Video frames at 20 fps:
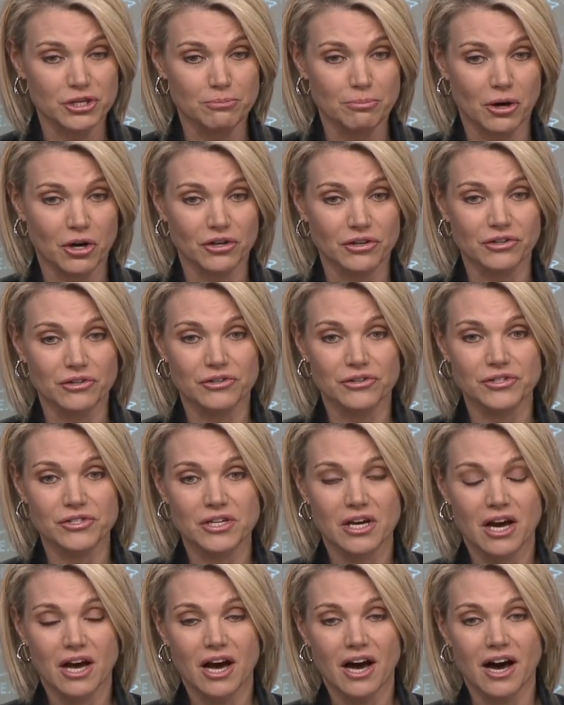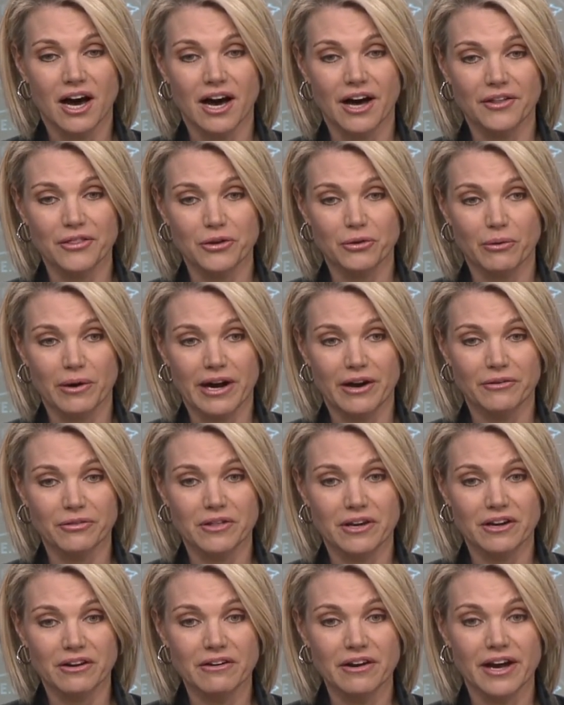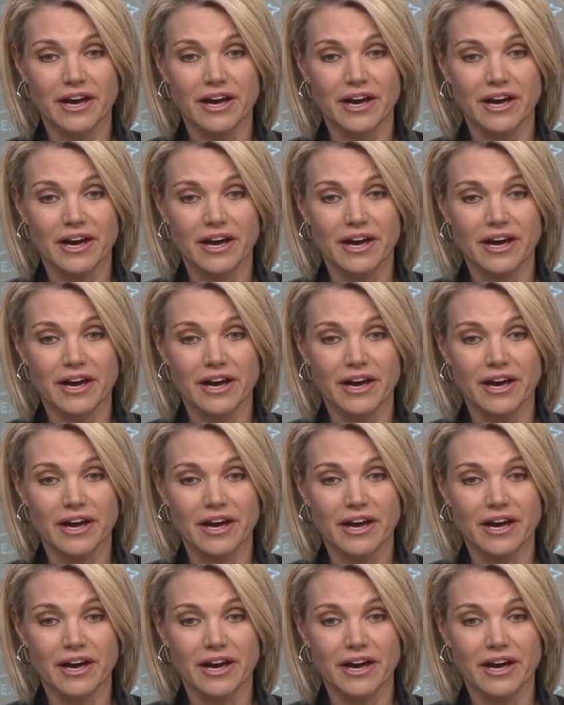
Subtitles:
partners on the ground there.